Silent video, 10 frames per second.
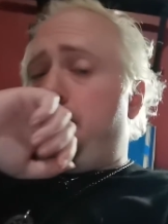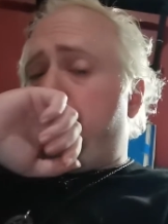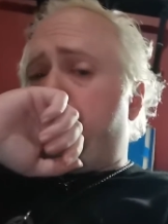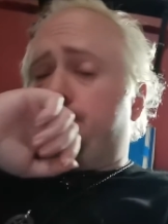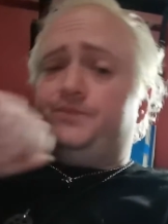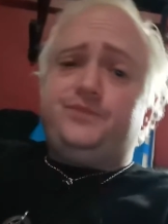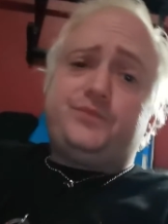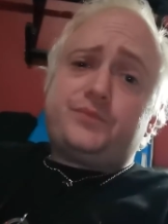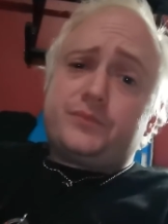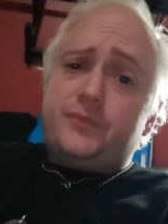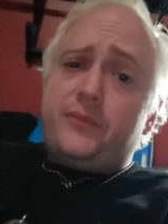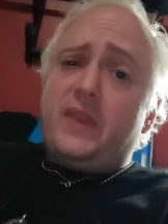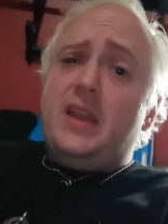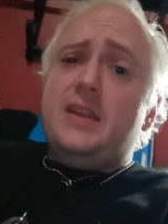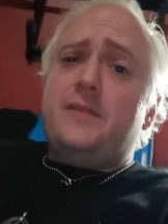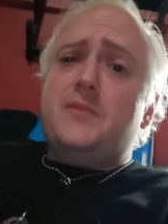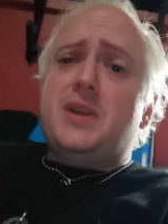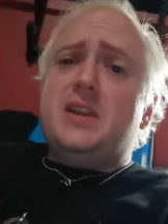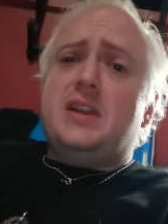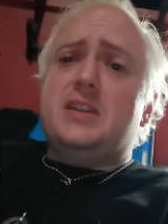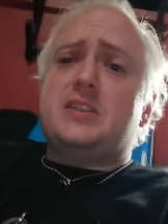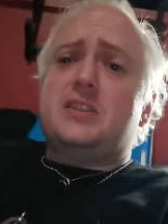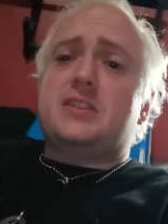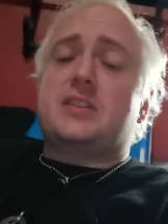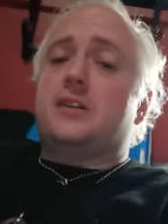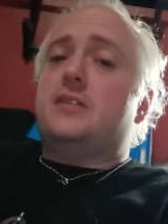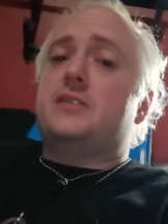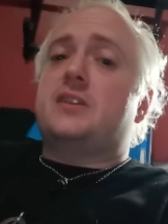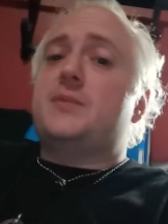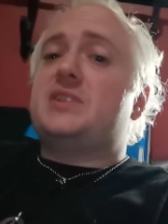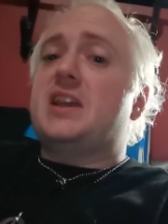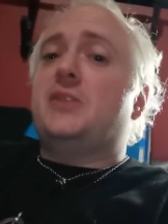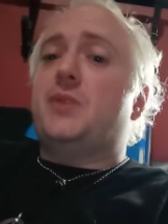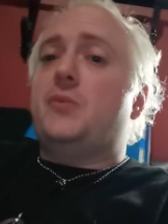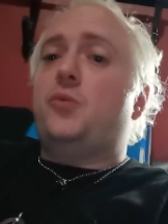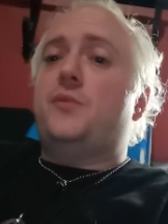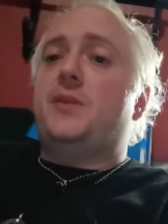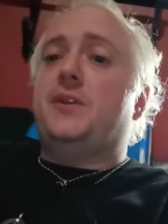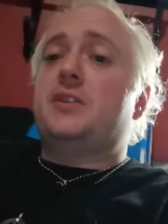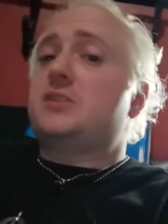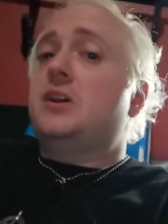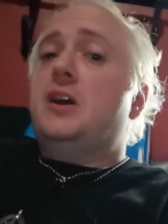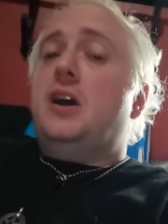And if I make it to the stars, I'm taking people with me, because